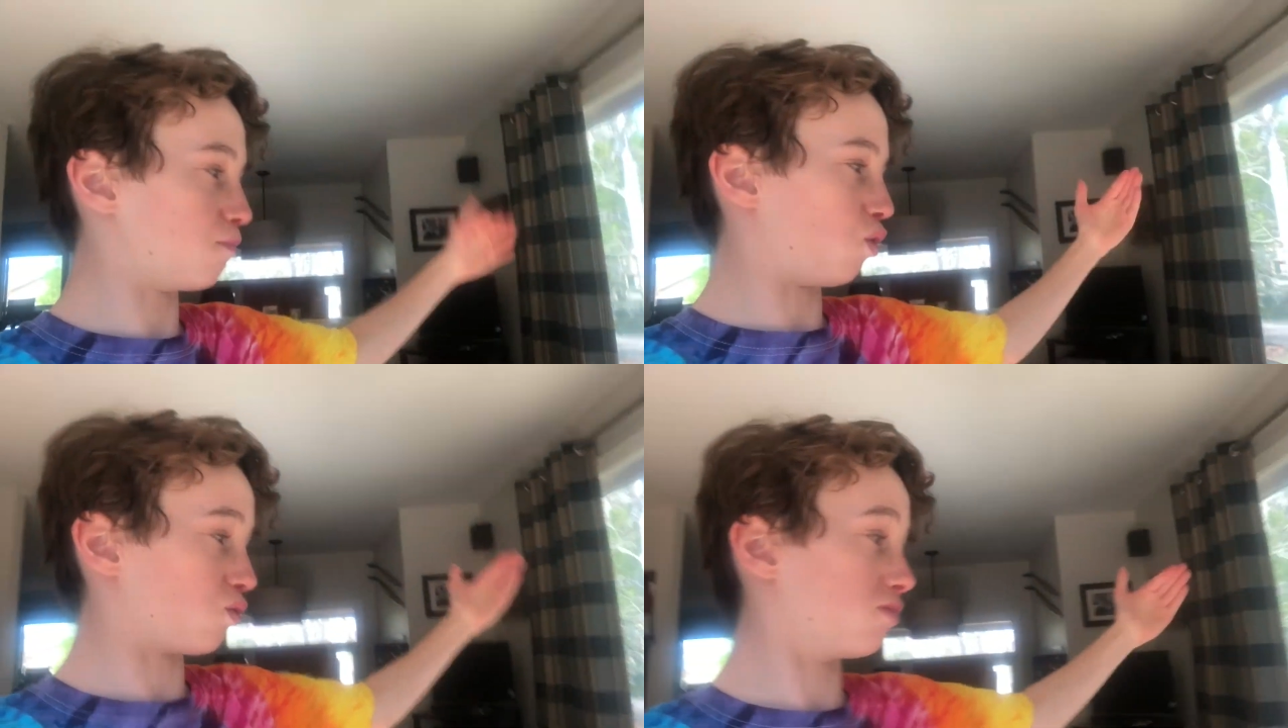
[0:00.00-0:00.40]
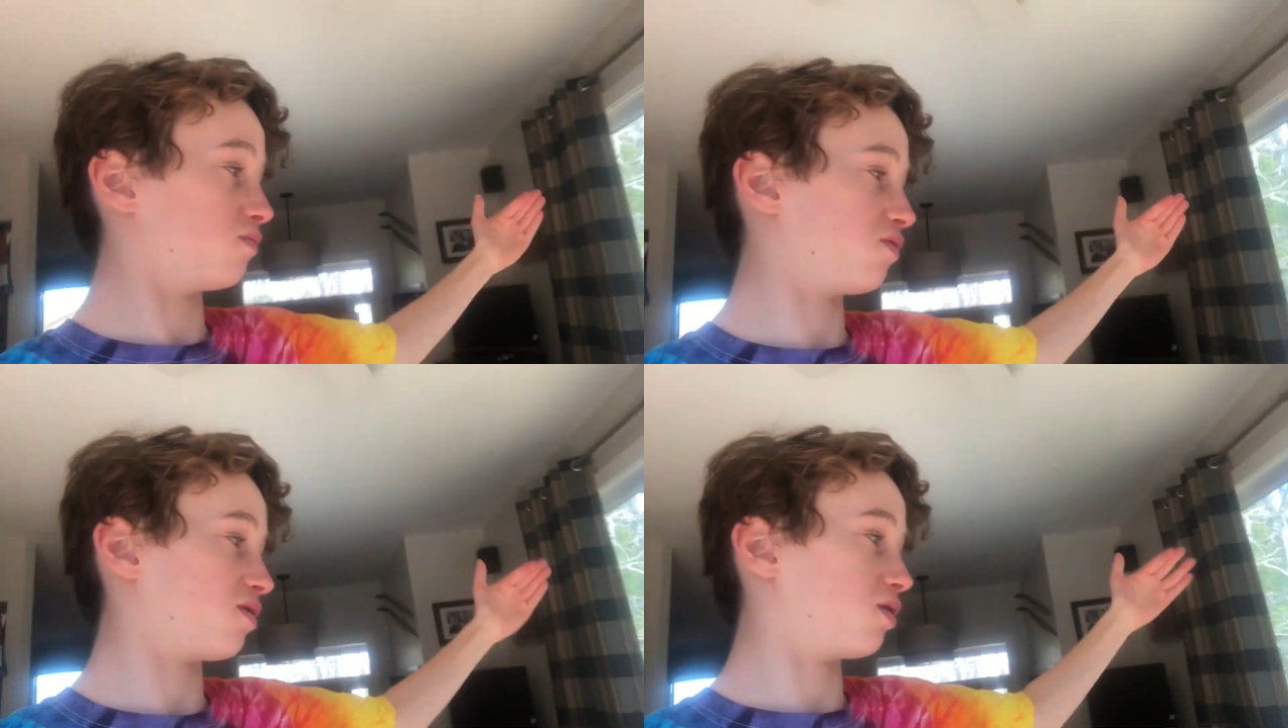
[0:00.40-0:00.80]
more room
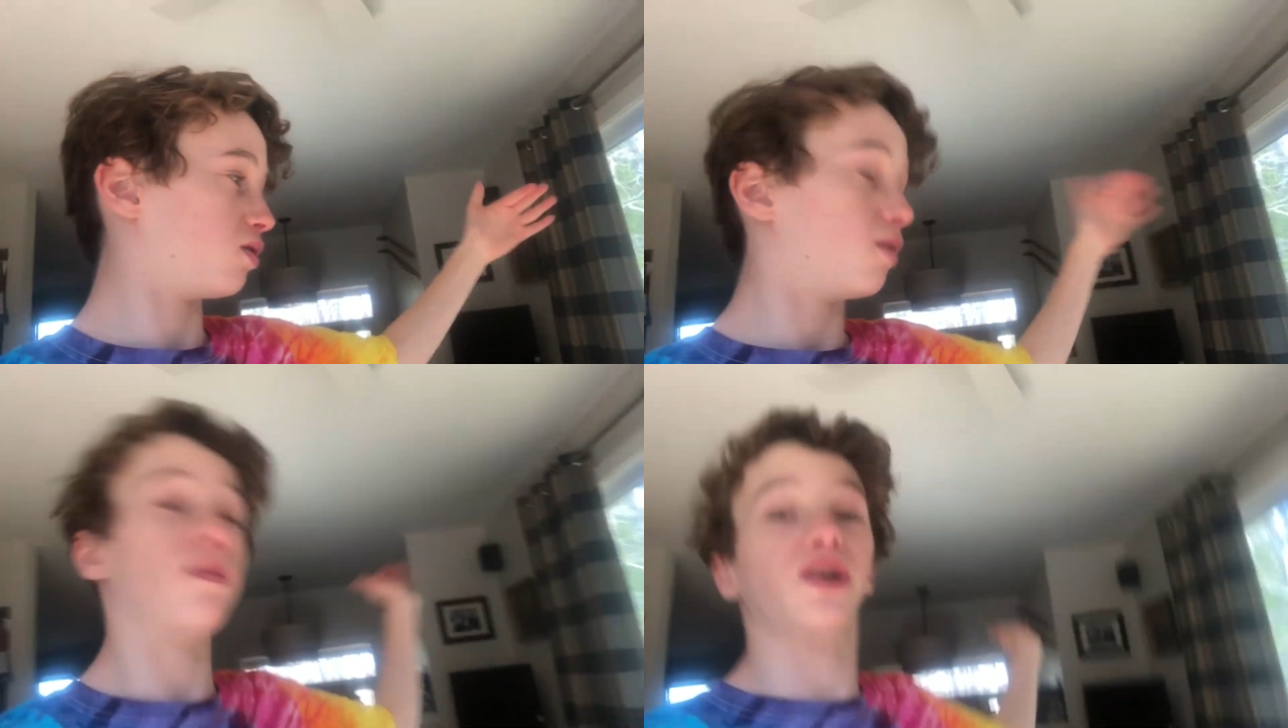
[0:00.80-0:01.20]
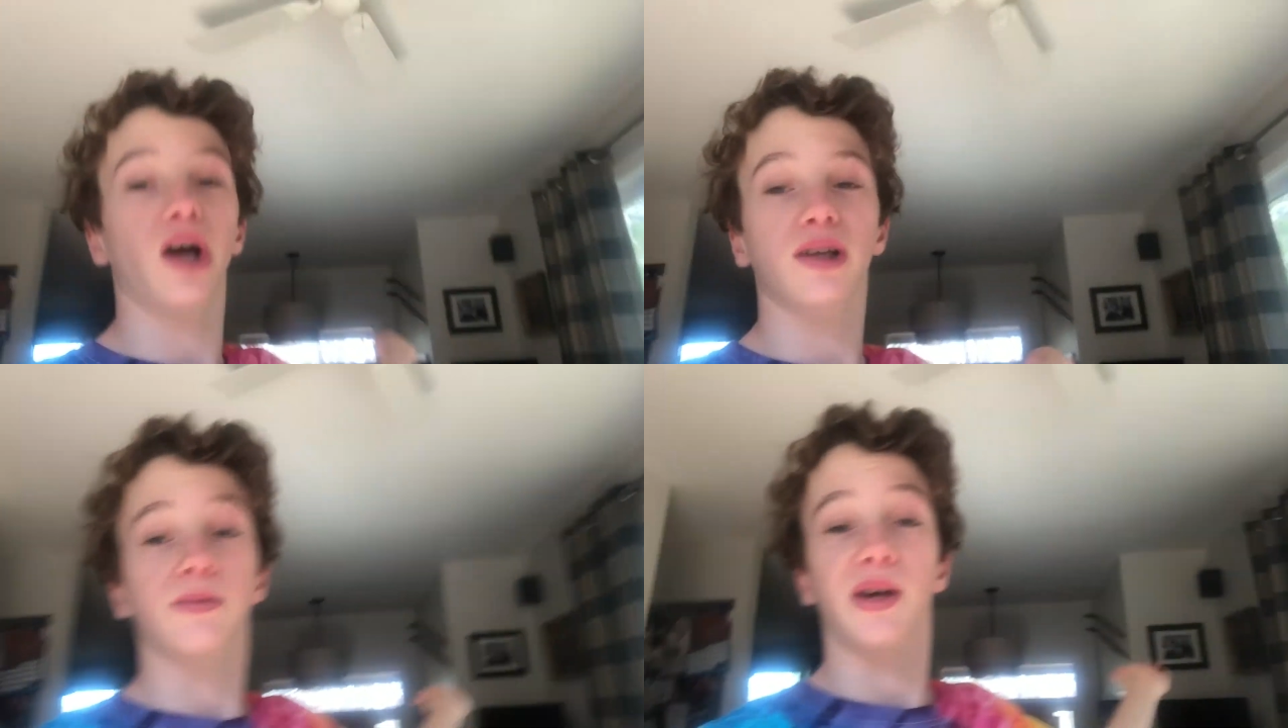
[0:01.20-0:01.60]
for my
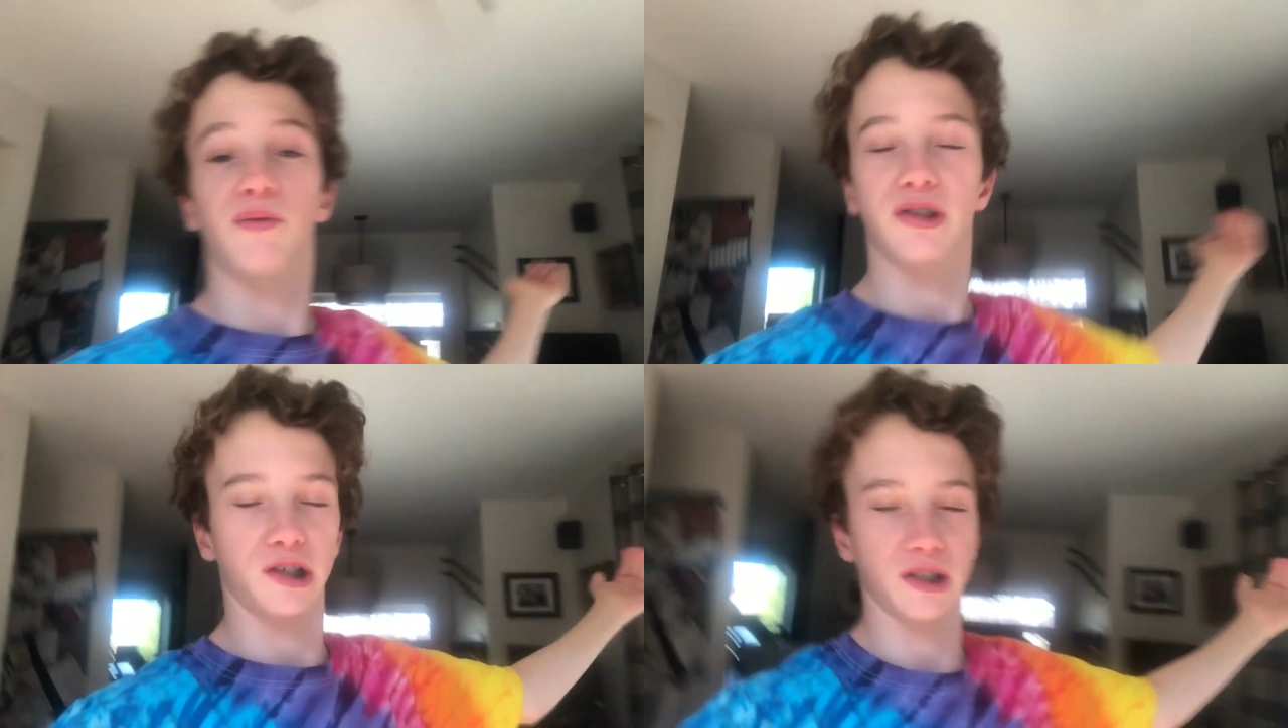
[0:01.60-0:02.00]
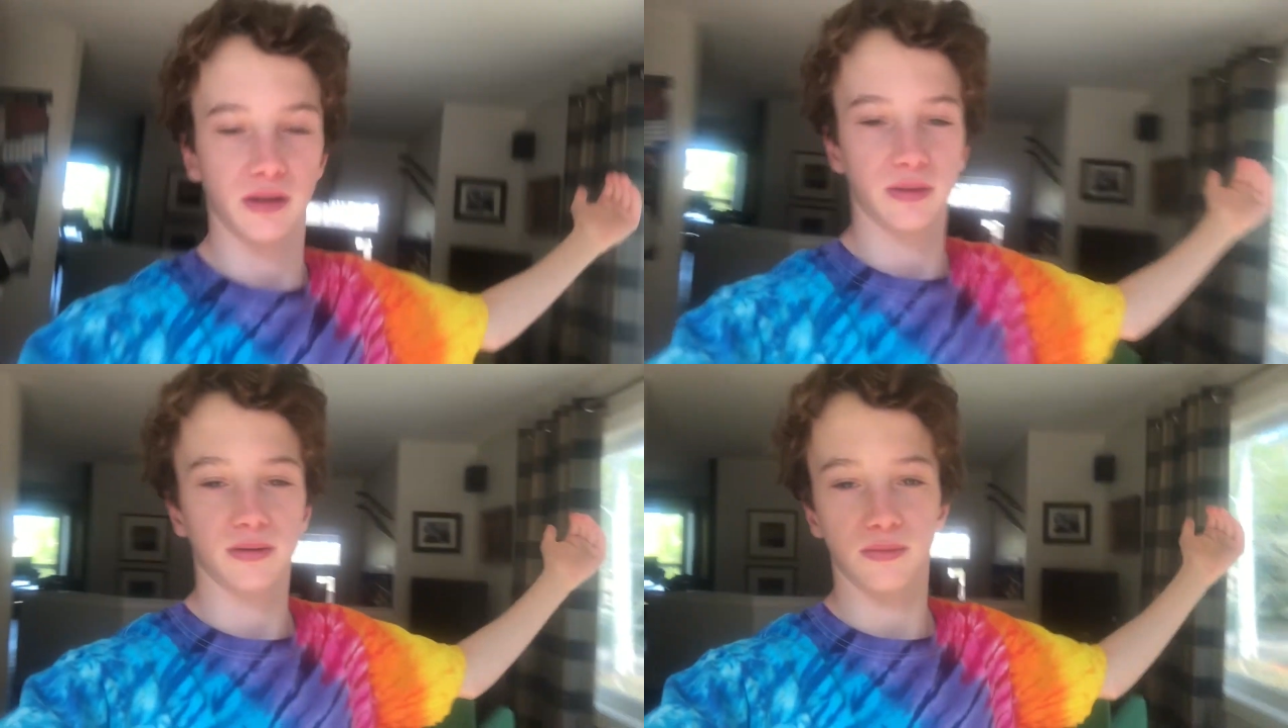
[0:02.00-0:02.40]
dog to play, which
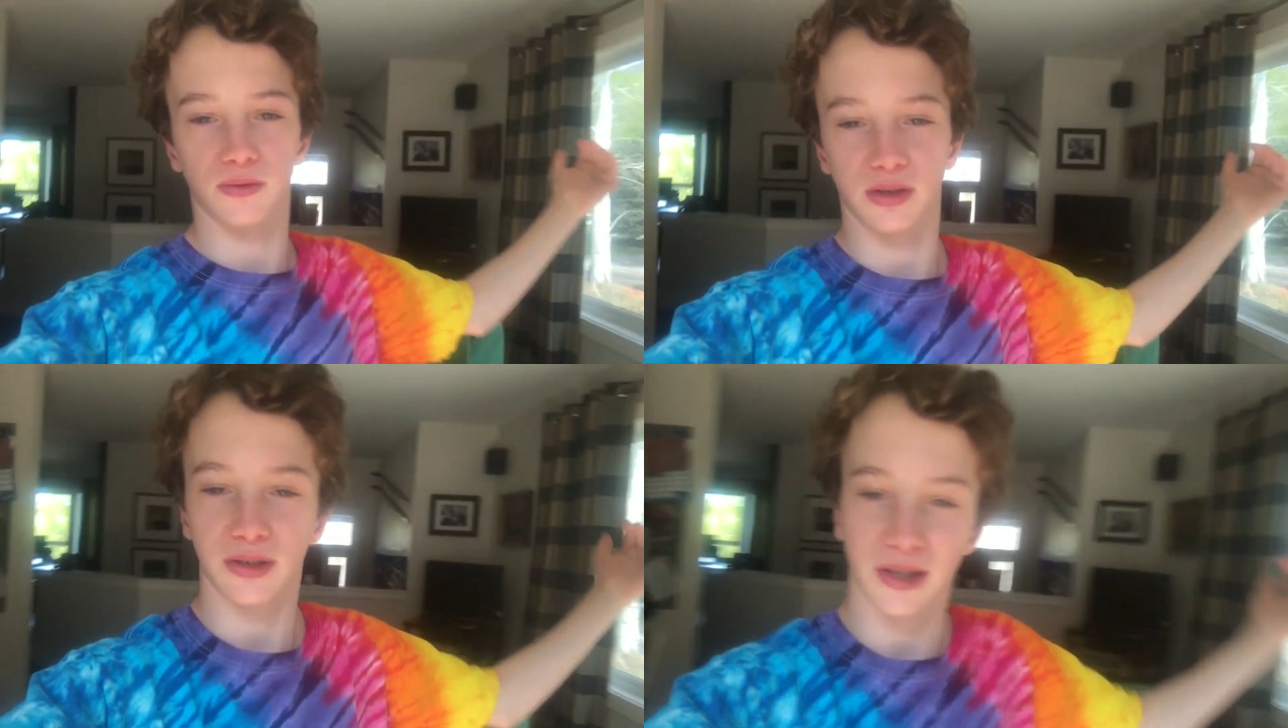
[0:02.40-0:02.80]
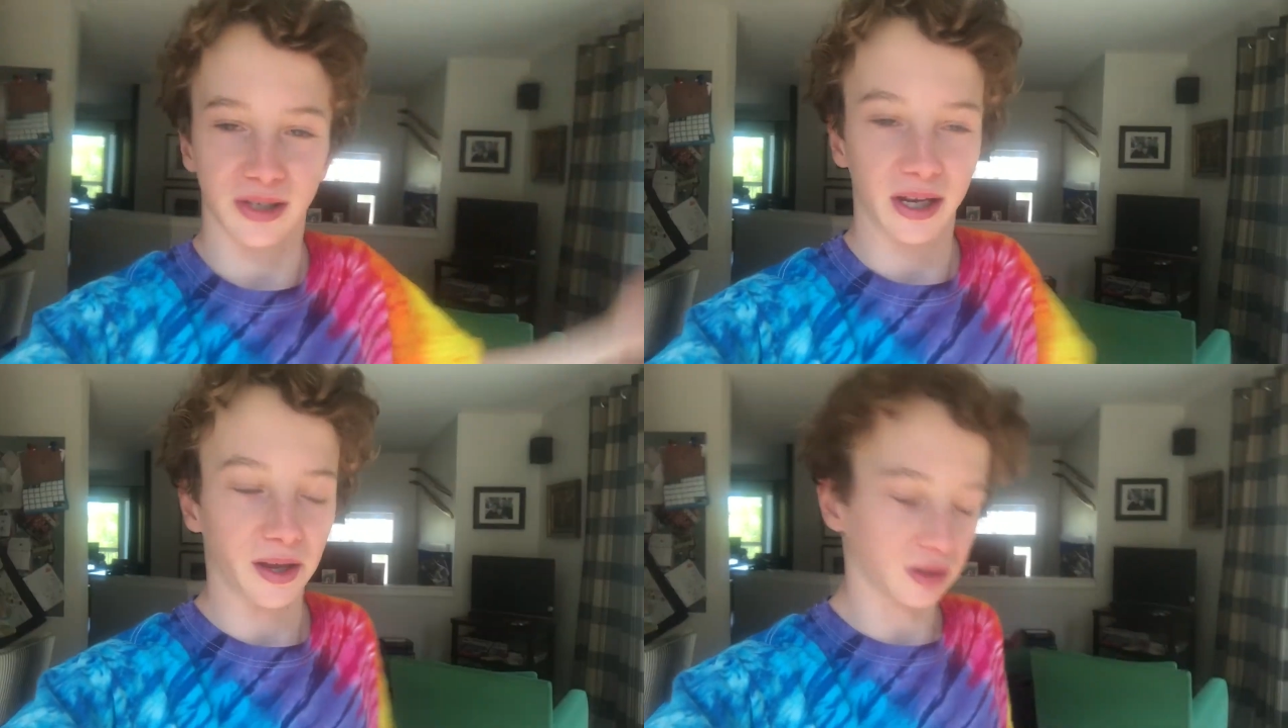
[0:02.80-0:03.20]
she's
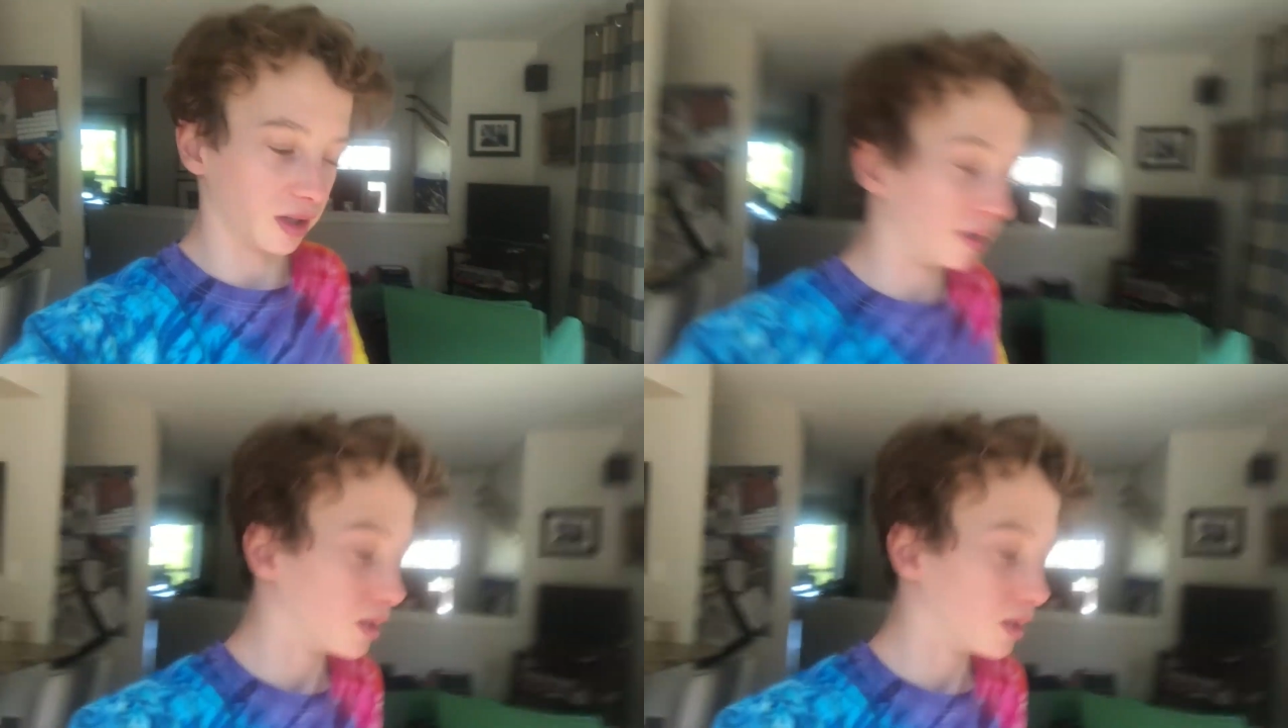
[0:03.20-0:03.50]
sadly